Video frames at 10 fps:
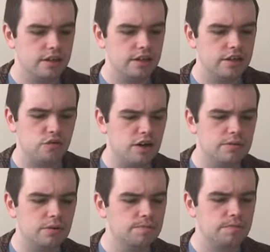
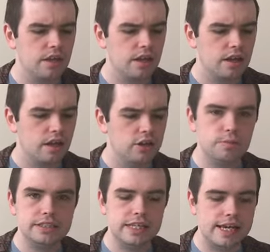Incredible. Number
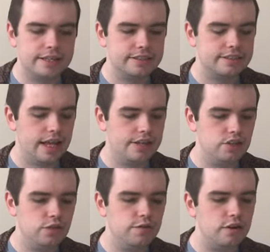6. In
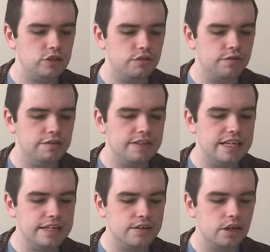
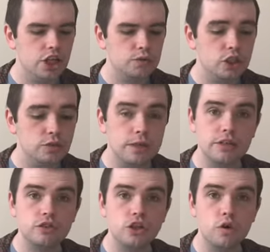2015, there was a
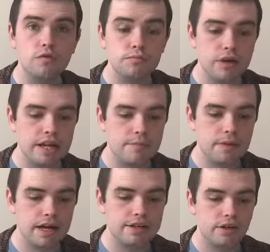spin-off show from Breaking
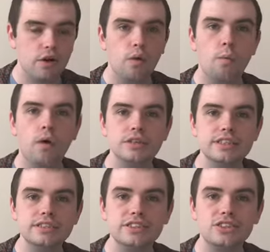Bad. What
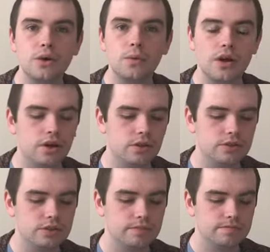is the show
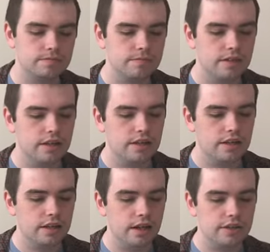called?
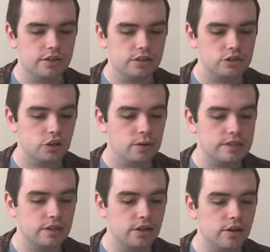And the show is
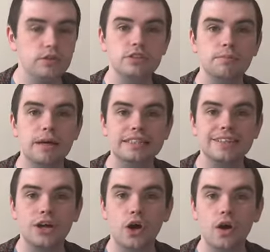called Better
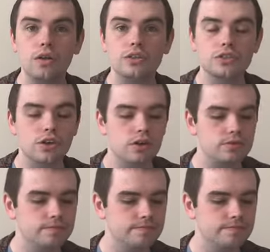Call Saul.